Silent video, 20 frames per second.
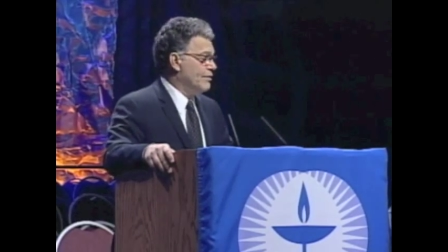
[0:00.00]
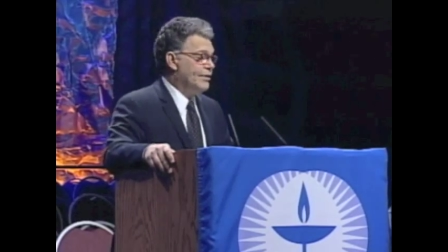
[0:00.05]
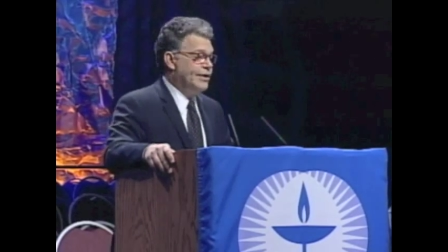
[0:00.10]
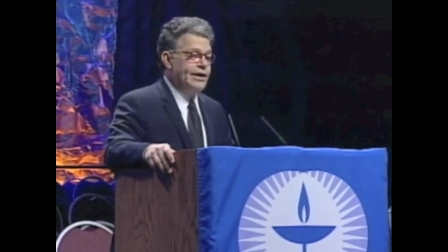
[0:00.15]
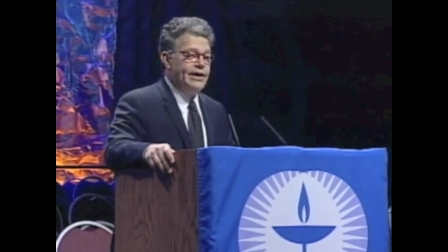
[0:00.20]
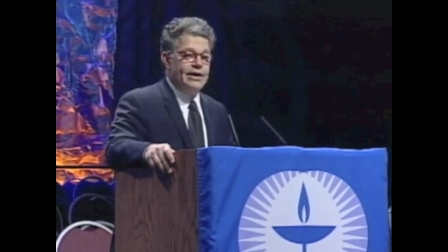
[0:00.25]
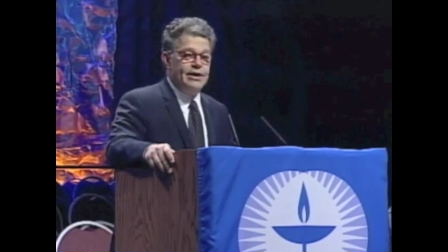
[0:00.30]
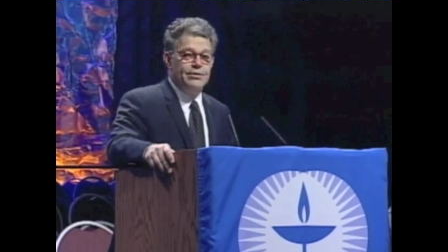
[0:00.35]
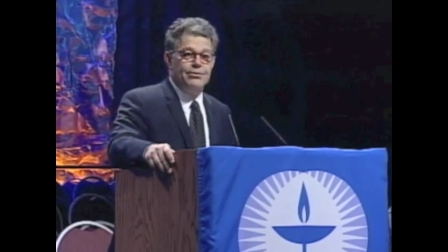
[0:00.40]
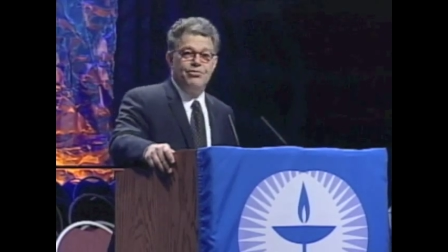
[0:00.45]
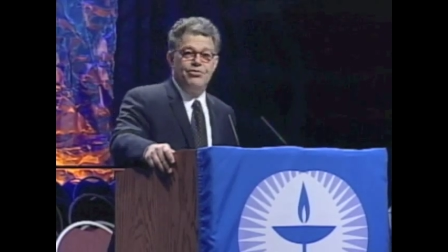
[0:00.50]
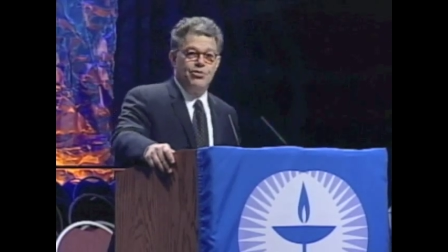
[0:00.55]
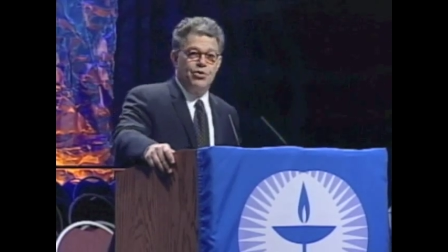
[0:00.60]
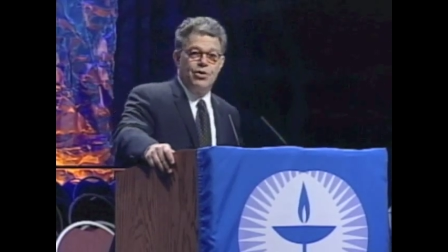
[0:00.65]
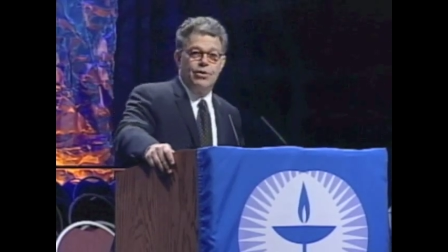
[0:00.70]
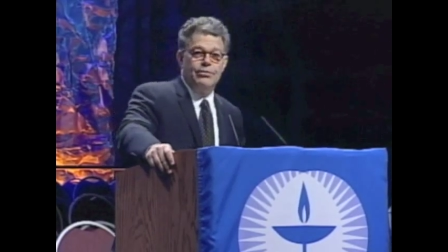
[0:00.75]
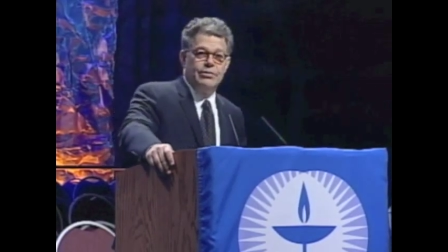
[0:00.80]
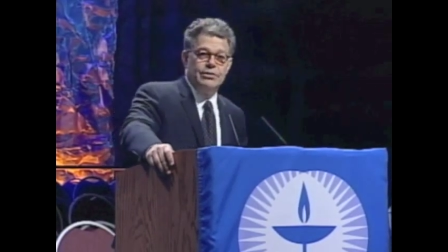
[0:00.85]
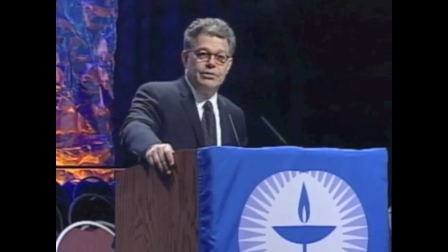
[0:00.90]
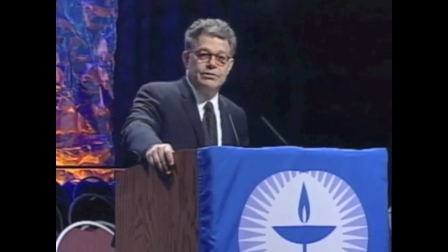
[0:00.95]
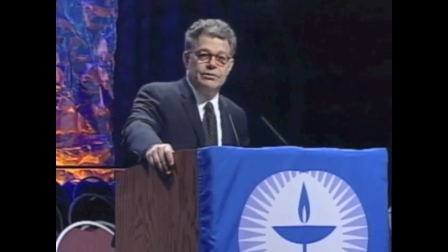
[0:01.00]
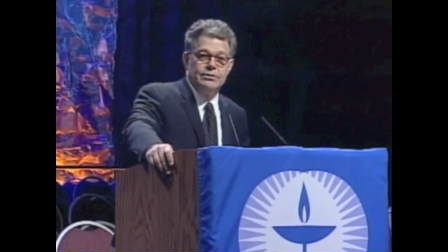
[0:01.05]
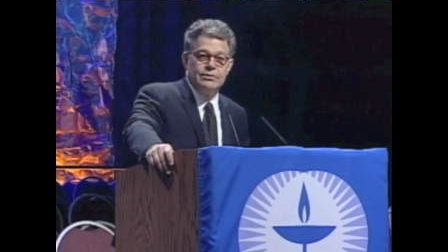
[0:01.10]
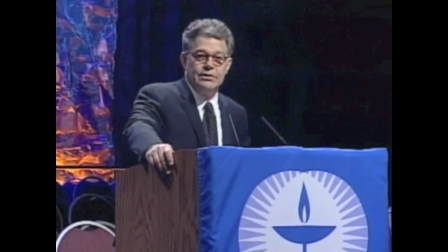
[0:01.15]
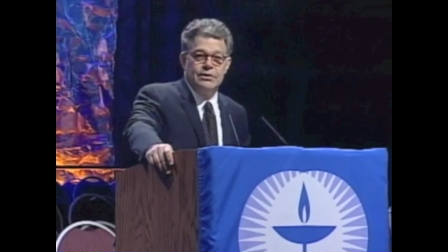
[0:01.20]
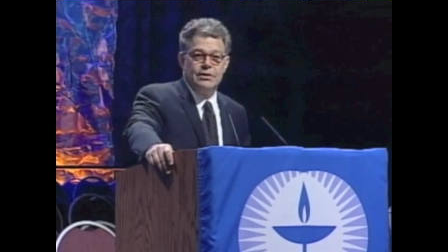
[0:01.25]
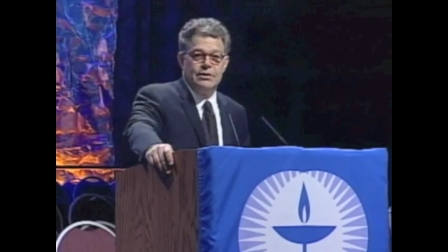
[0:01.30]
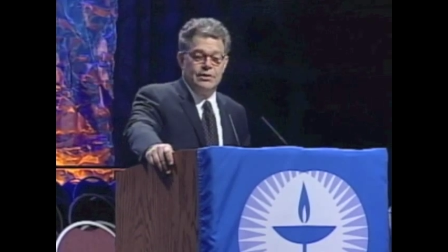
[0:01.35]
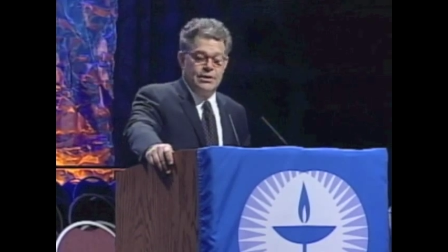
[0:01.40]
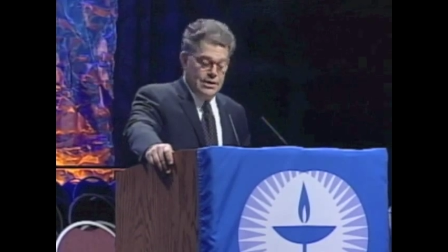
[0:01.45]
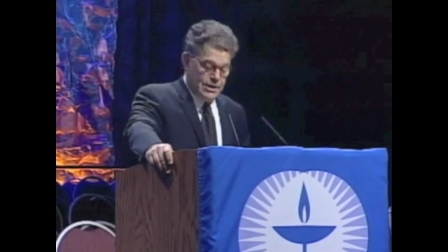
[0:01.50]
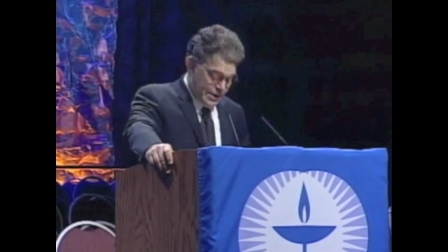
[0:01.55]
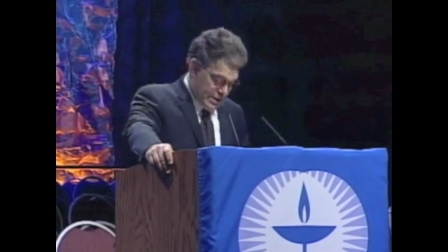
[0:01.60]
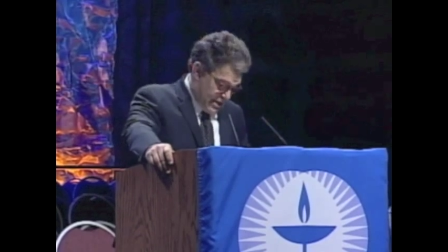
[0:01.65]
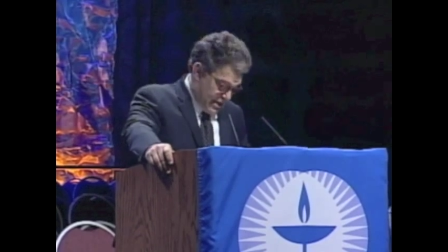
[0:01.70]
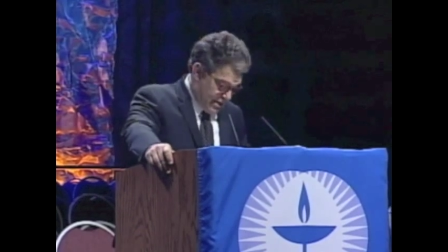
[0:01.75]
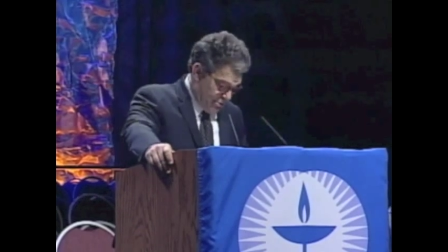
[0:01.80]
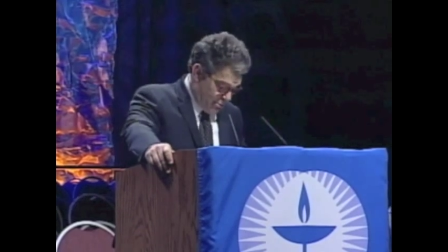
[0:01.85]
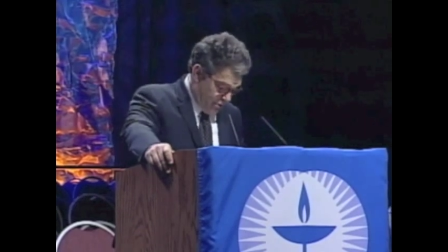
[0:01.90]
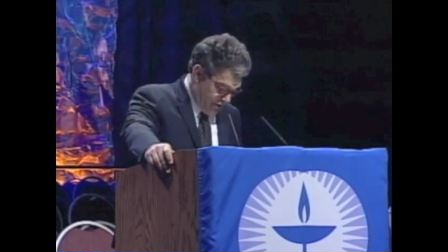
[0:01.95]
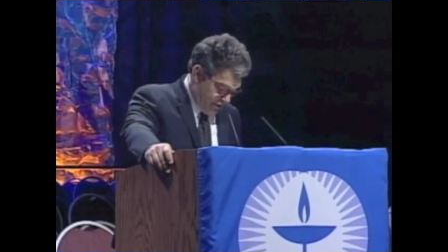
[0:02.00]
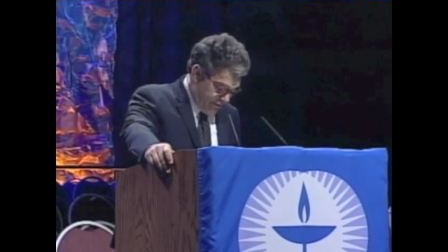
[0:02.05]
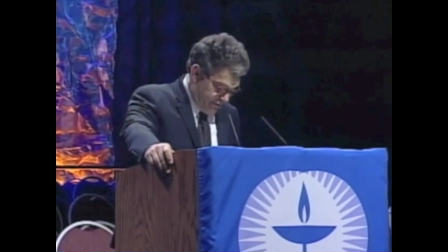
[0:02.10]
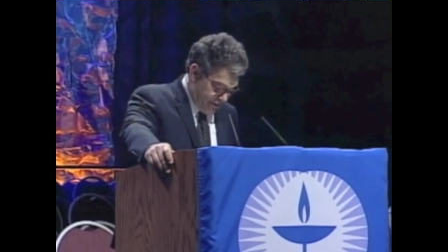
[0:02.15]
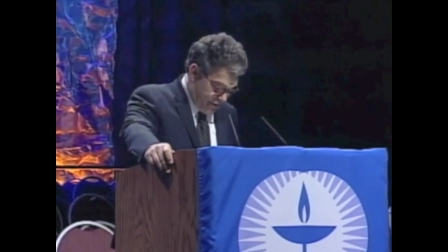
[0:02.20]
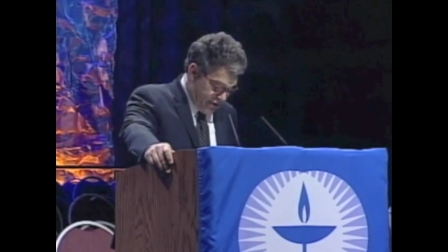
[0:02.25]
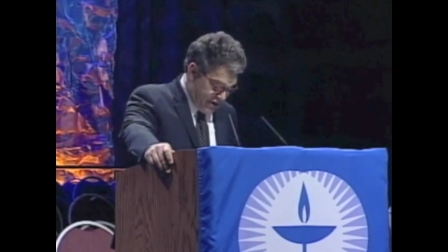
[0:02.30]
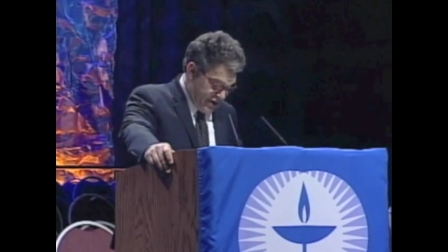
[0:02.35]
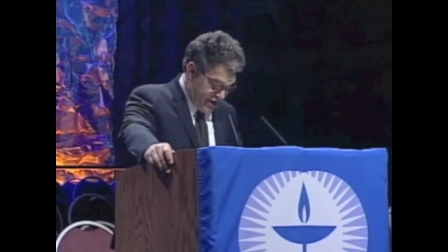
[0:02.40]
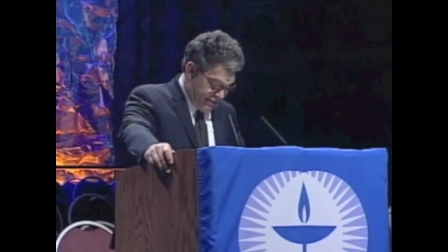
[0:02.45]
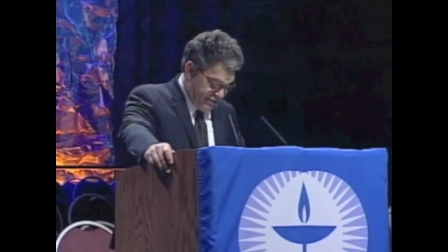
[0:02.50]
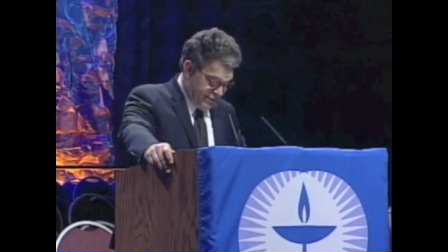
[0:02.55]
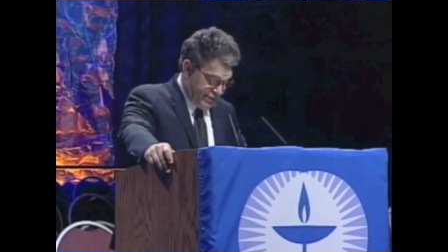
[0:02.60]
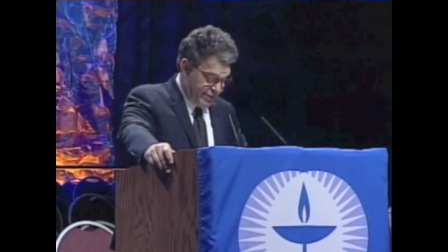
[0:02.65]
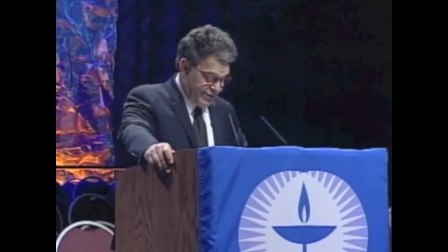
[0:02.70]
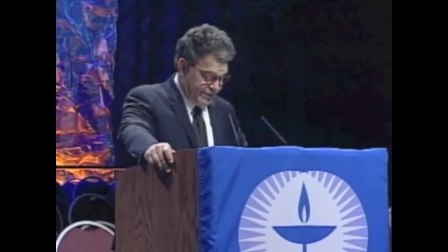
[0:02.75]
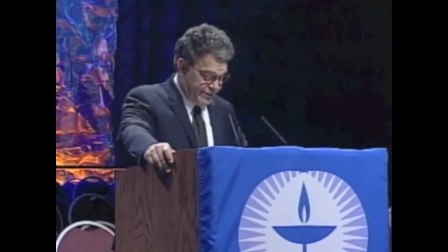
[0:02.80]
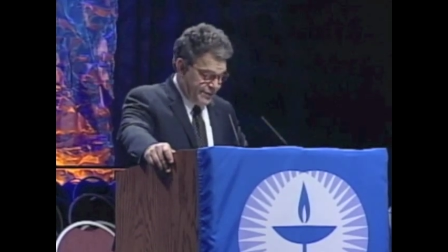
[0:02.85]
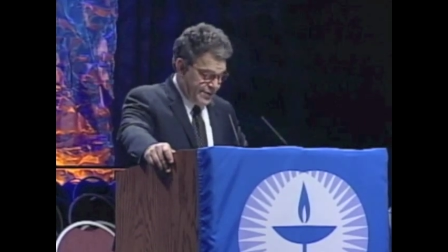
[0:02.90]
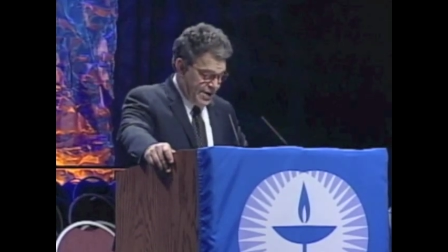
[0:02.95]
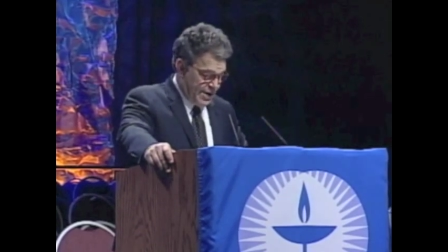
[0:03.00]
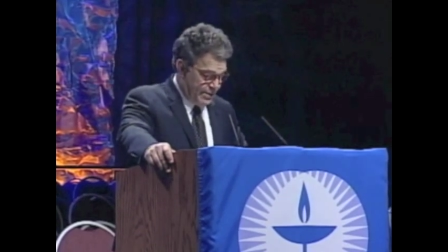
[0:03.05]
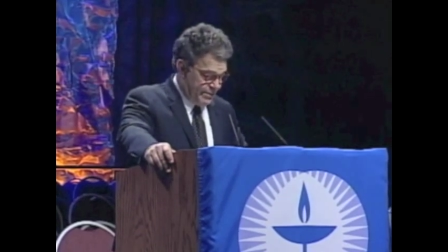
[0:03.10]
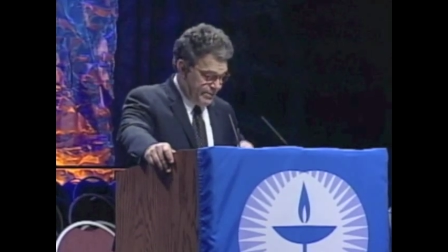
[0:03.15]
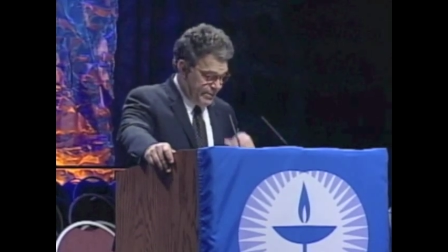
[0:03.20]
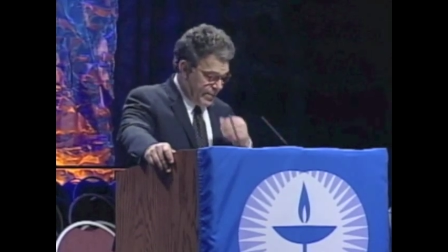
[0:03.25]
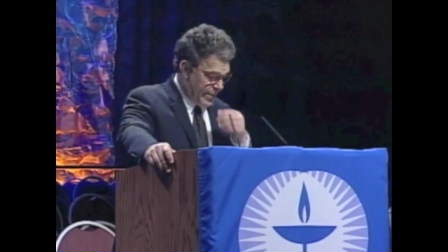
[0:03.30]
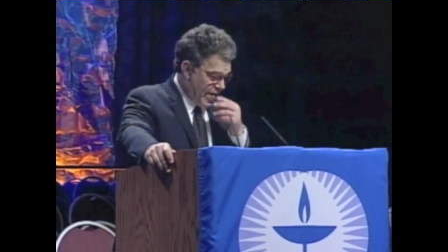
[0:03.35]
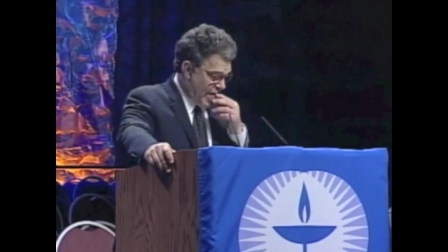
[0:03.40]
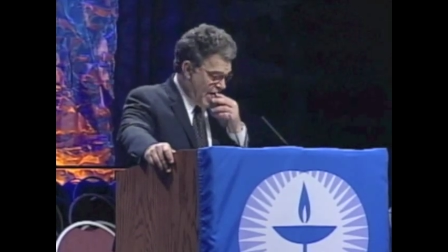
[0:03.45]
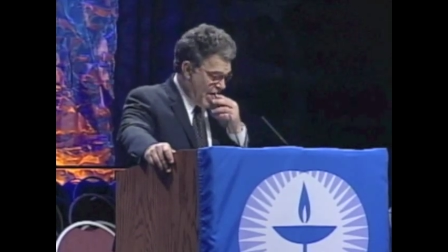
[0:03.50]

he had absorbed. And it wasn't very different from